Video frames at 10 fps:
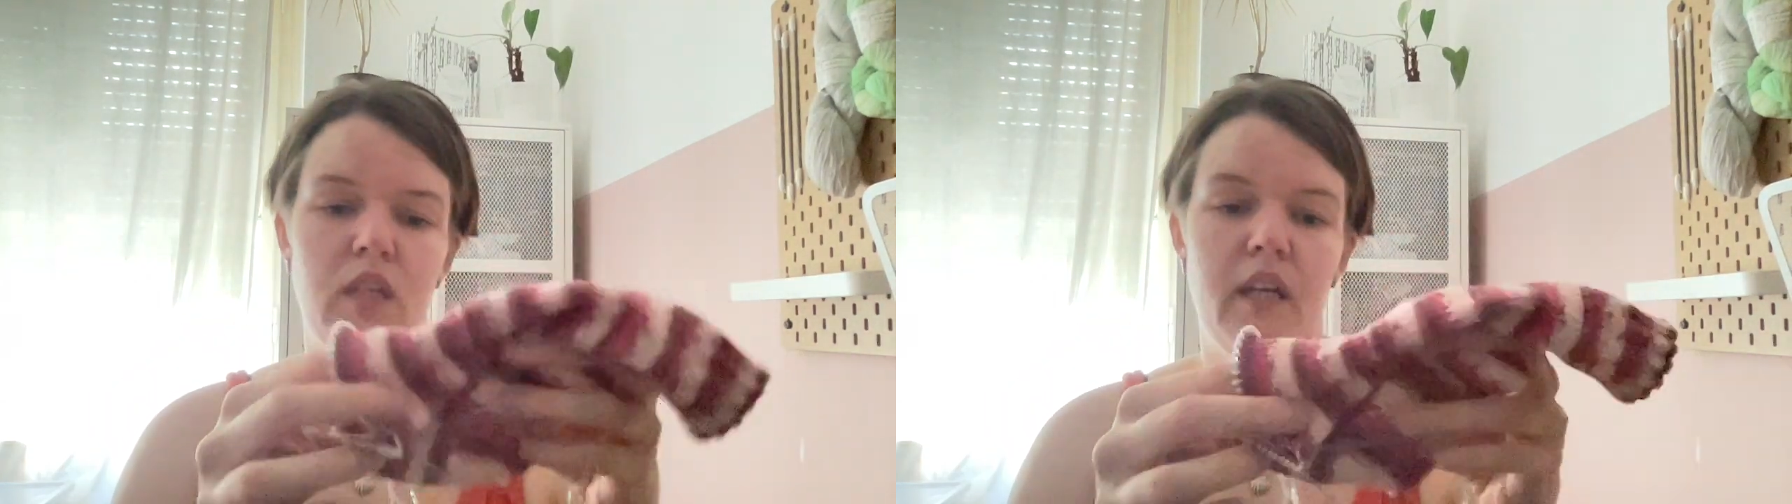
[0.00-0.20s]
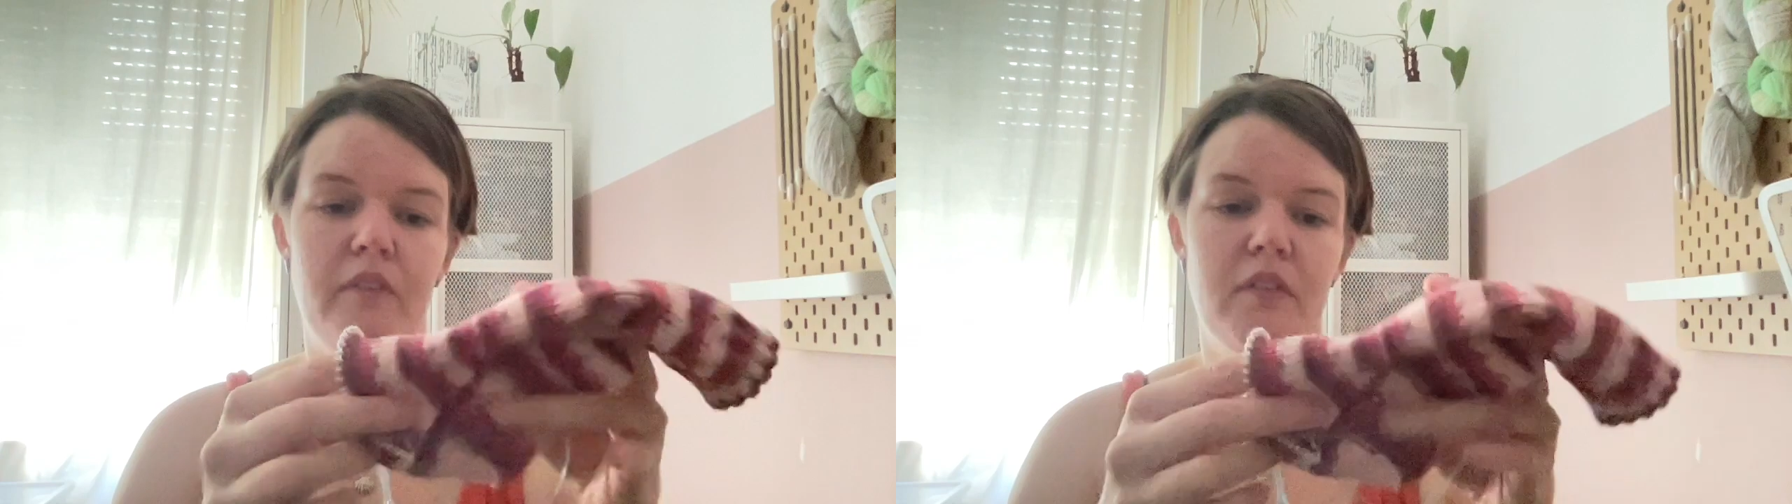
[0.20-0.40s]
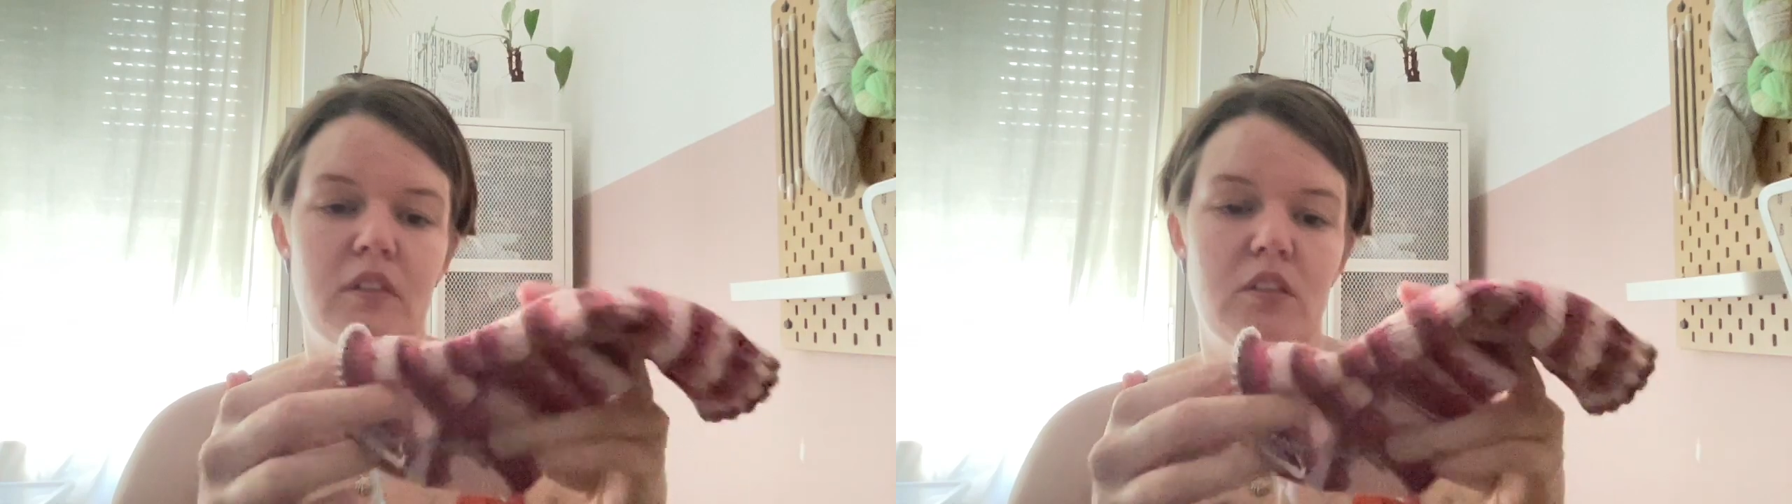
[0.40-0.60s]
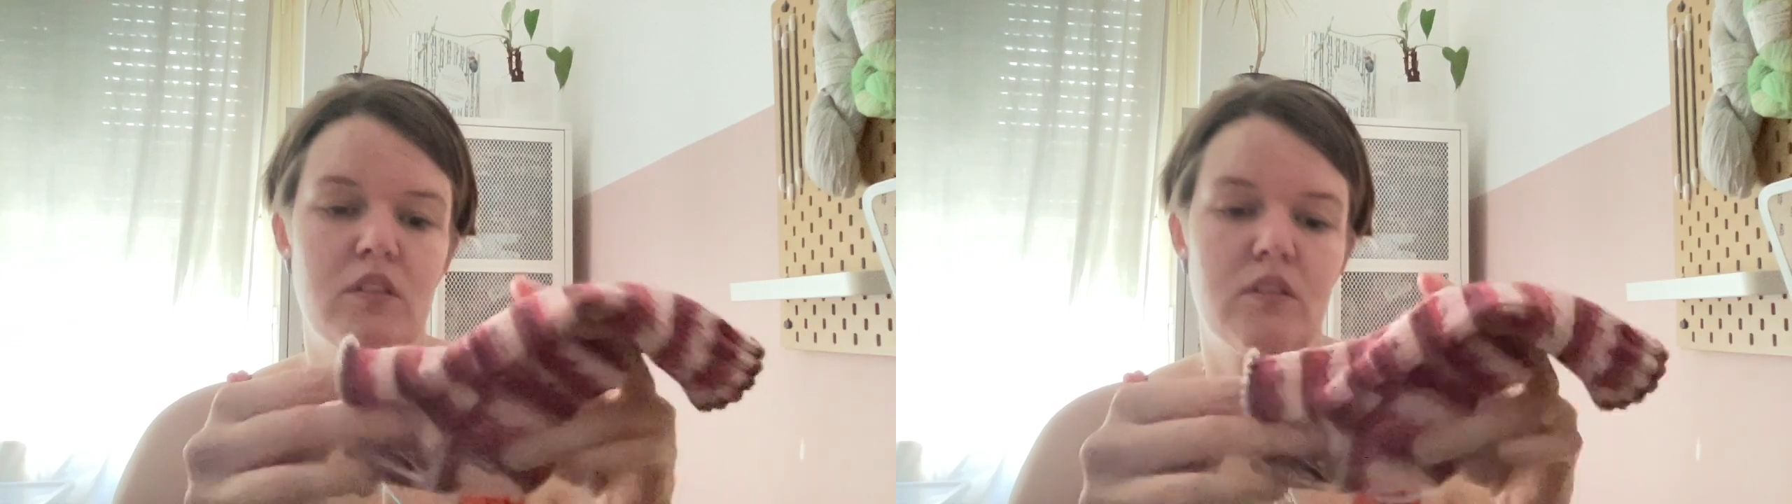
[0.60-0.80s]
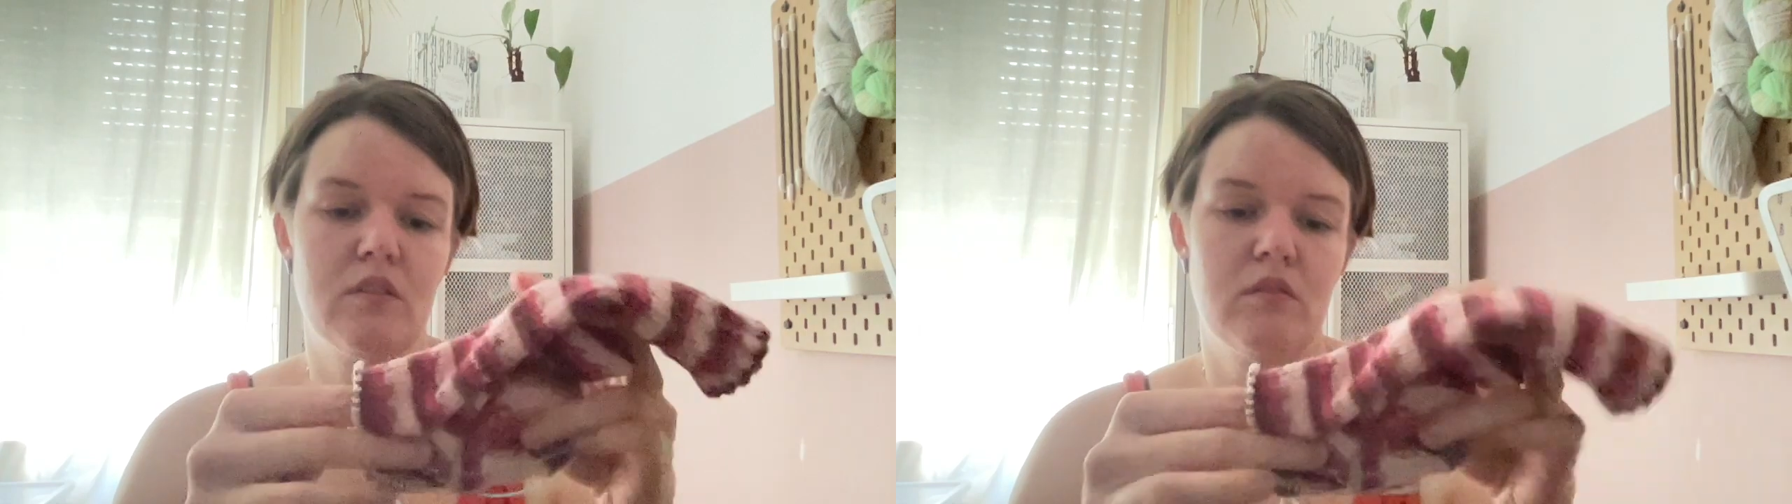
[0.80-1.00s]
I
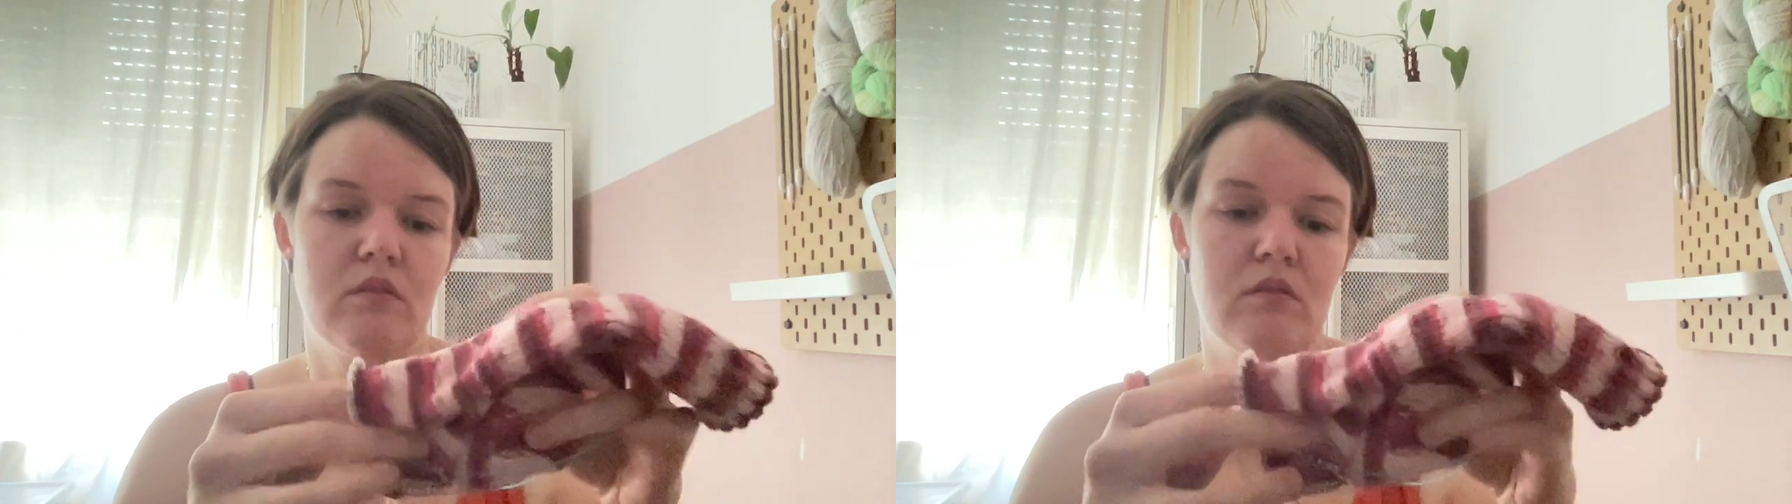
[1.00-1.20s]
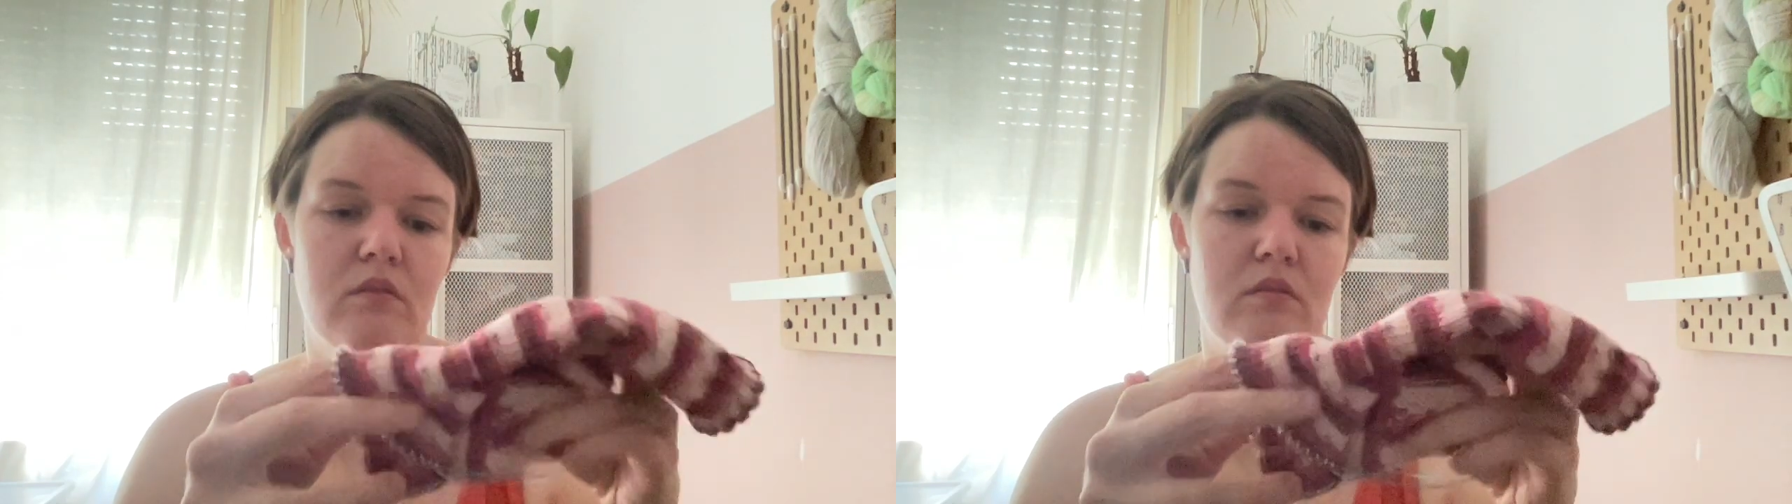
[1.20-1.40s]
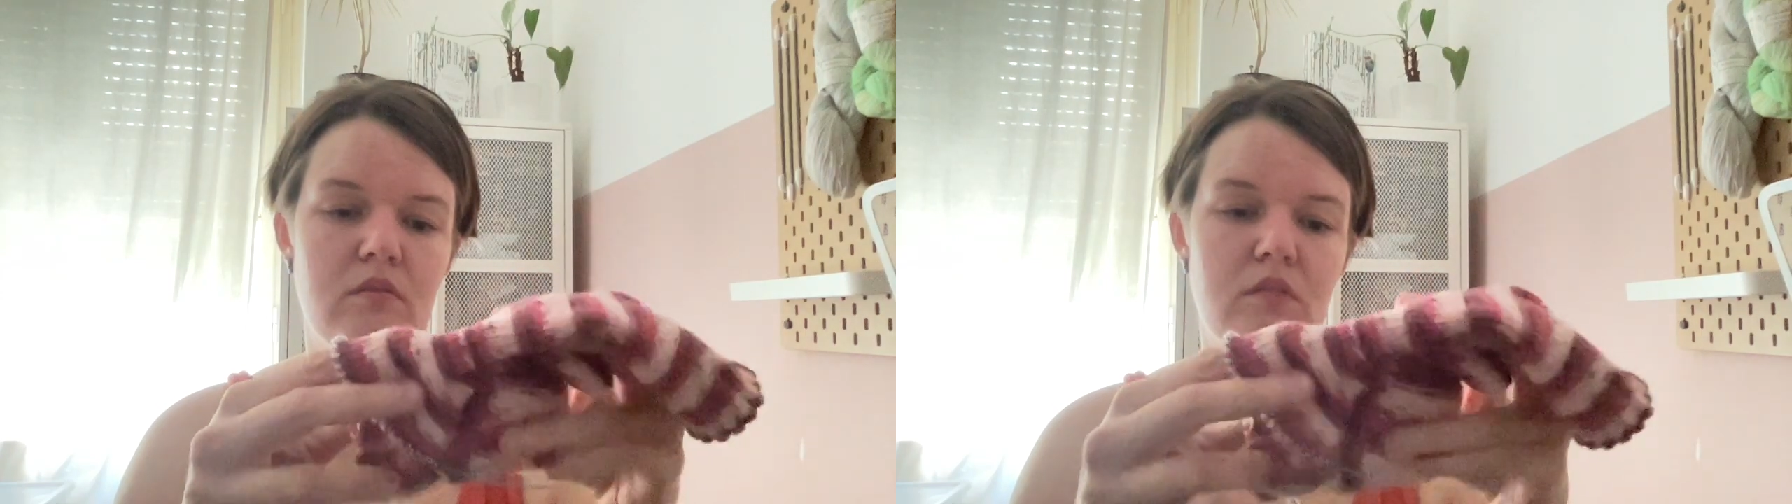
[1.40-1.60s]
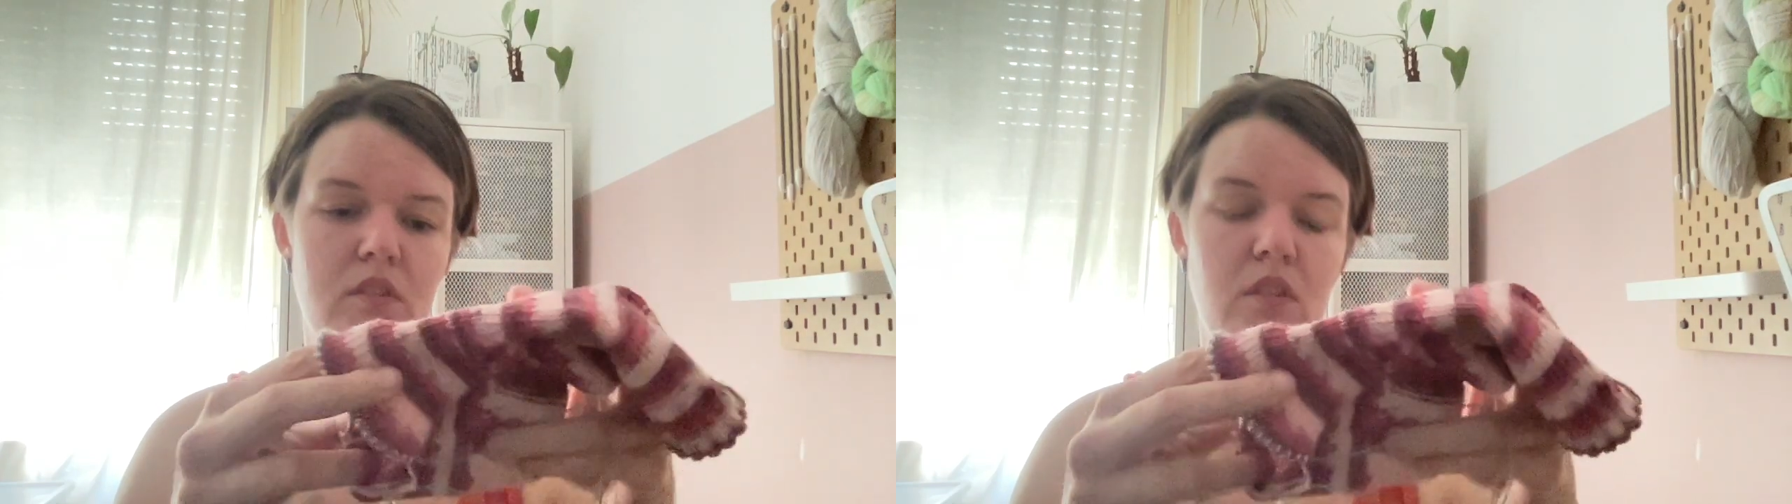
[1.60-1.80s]
finished the